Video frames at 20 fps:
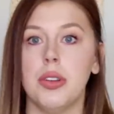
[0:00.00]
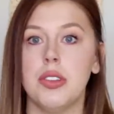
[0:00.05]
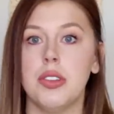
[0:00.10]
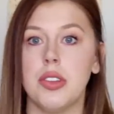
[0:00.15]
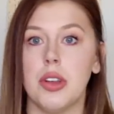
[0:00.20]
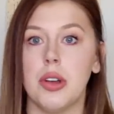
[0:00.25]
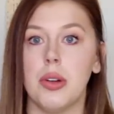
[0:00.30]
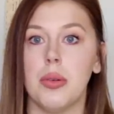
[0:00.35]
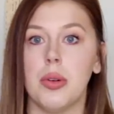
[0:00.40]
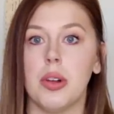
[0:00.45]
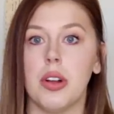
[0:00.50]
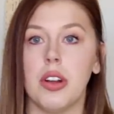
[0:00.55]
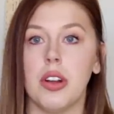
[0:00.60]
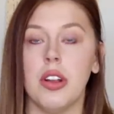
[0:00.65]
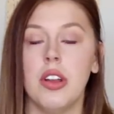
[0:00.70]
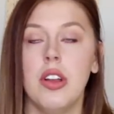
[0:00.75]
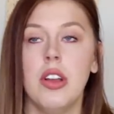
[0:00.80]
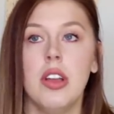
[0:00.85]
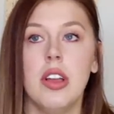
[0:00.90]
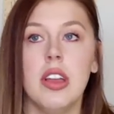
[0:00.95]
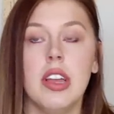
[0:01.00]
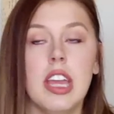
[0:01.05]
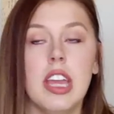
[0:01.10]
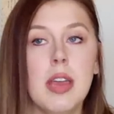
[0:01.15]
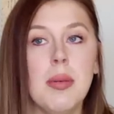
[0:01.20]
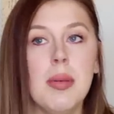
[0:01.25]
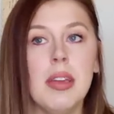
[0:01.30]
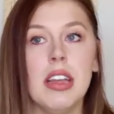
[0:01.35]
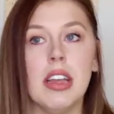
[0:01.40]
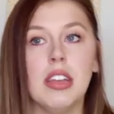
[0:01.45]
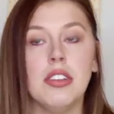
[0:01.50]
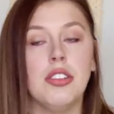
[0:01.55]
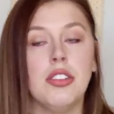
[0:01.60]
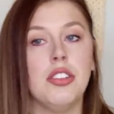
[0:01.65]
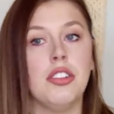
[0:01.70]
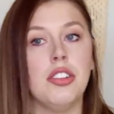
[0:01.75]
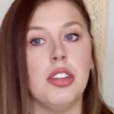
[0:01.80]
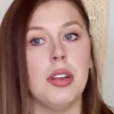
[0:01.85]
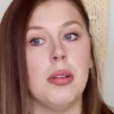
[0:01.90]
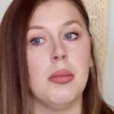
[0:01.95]
So we're keeping
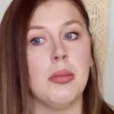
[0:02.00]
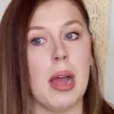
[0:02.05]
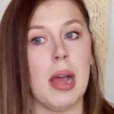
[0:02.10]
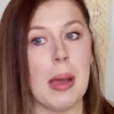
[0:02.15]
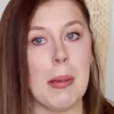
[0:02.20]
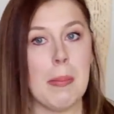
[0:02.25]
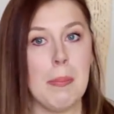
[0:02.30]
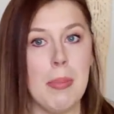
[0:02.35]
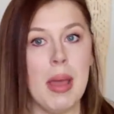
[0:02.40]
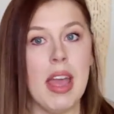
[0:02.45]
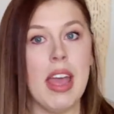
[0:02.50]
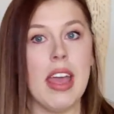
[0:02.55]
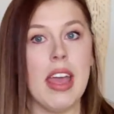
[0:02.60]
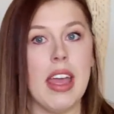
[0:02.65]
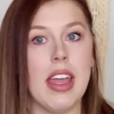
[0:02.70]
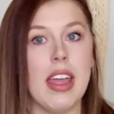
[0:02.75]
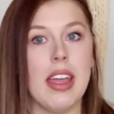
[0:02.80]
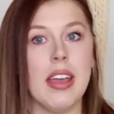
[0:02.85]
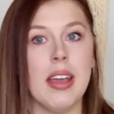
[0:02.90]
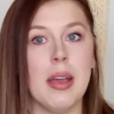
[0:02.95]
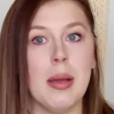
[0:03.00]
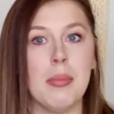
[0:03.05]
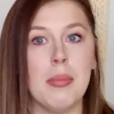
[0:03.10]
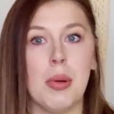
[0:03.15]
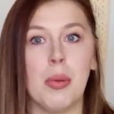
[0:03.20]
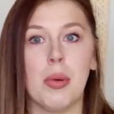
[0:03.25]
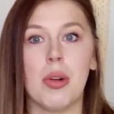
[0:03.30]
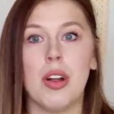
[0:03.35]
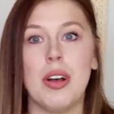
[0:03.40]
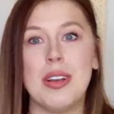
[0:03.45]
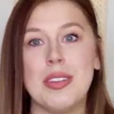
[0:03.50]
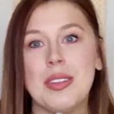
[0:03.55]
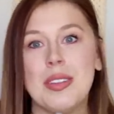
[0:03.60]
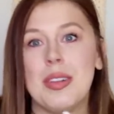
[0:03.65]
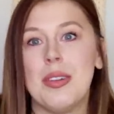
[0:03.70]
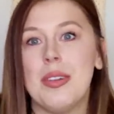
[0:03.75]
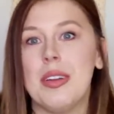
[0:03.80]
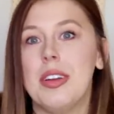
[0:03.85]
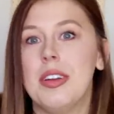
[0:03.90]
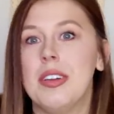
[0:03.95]
estrogen at bay, but we're
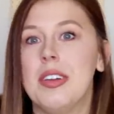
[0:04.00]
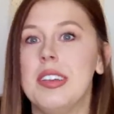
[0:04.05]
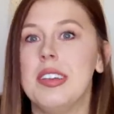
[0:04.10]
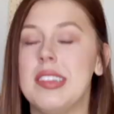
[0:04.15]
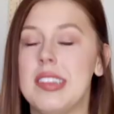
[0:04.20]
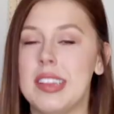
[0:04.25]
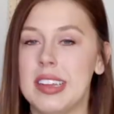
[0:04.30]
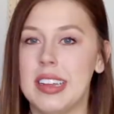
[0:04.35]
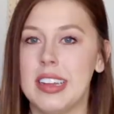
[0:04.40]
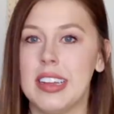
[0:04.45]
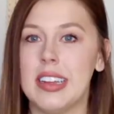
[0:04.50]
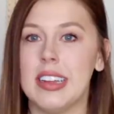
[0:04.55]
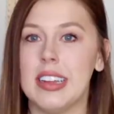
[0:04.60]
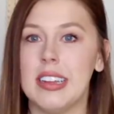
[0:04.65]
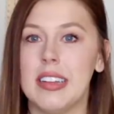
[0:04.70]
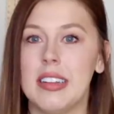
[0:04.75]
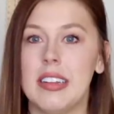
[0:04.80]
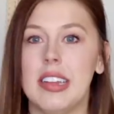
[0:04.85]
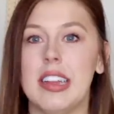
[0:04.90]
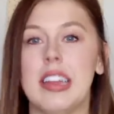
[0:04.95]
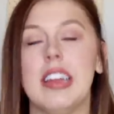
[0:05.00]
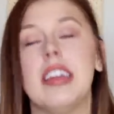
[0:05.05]
also increasing it